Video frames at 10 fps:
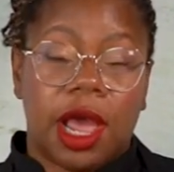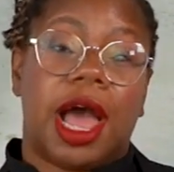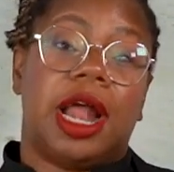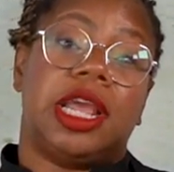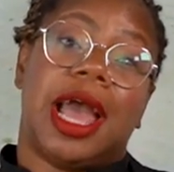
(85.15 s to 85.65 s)

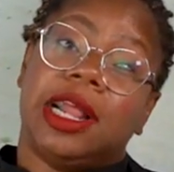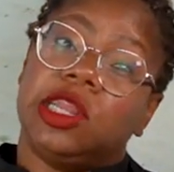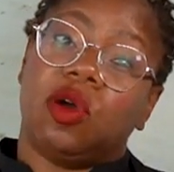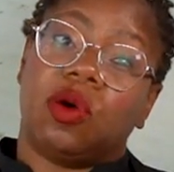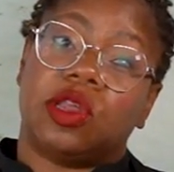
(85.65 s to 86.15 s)
and the
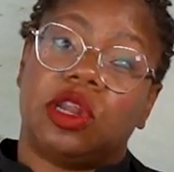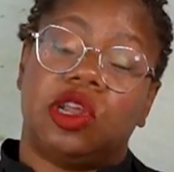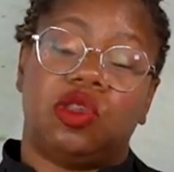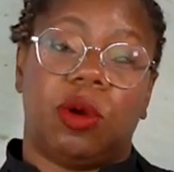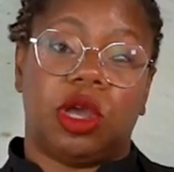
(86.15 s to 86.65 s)

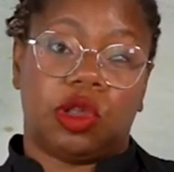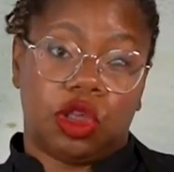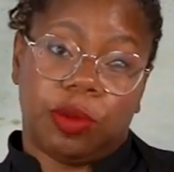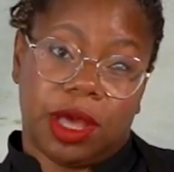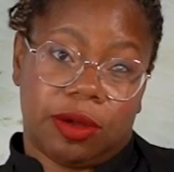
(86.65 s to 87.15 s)
antioxidants who are your
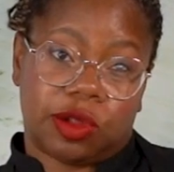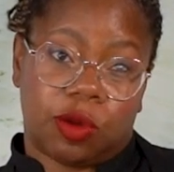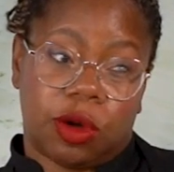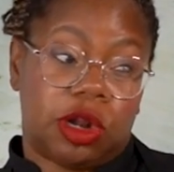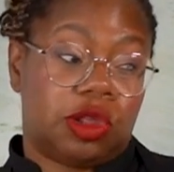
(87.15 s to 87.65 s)
superhero
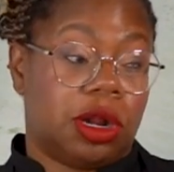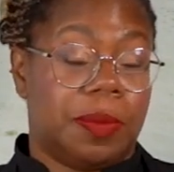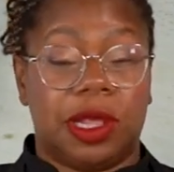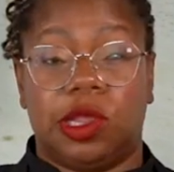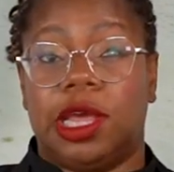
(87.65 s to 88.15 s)
squad is going to
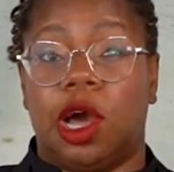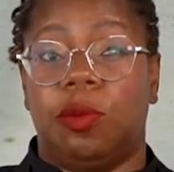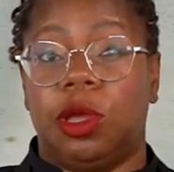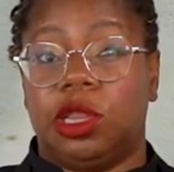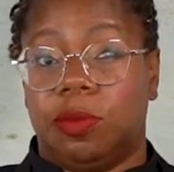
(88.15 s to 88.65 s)
basically help
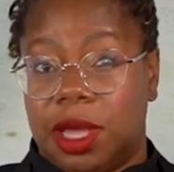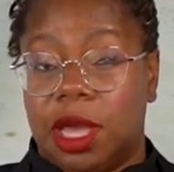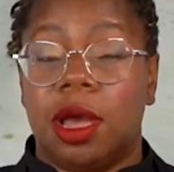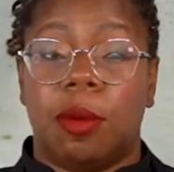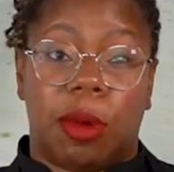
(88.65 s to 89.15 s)
you to be
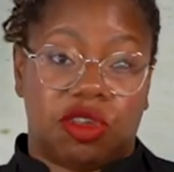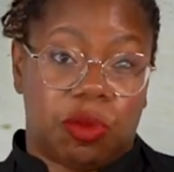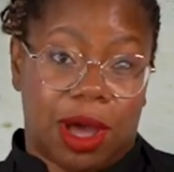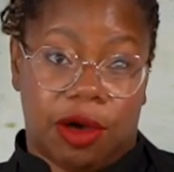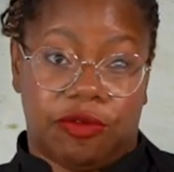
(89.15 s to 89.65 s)
much
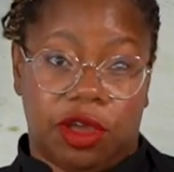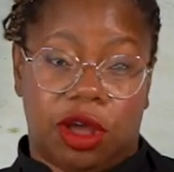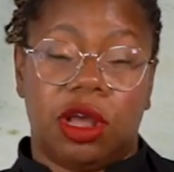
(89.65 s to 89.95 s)
more healthier.